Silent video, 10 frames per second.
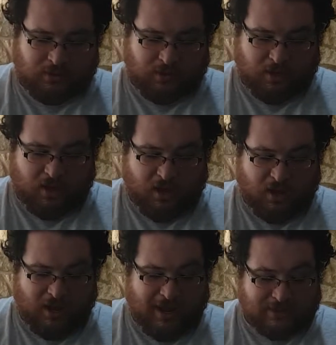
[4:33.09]
I actually
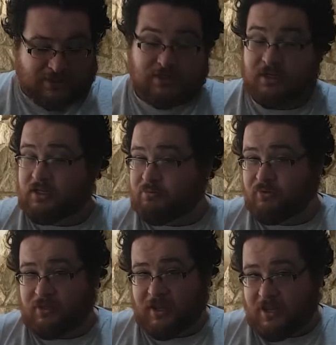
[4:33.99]
slightly prefer the
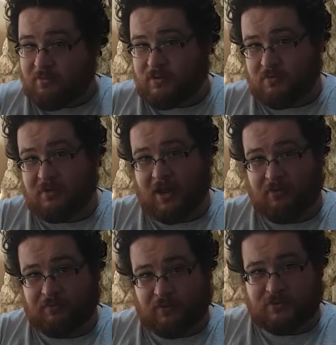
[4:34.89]
GameCube and how it feels in the
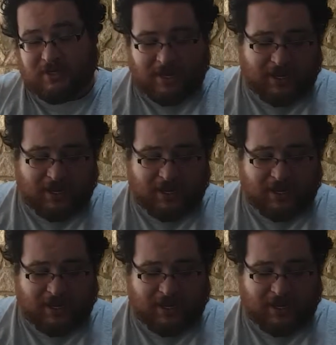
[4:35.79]
hand.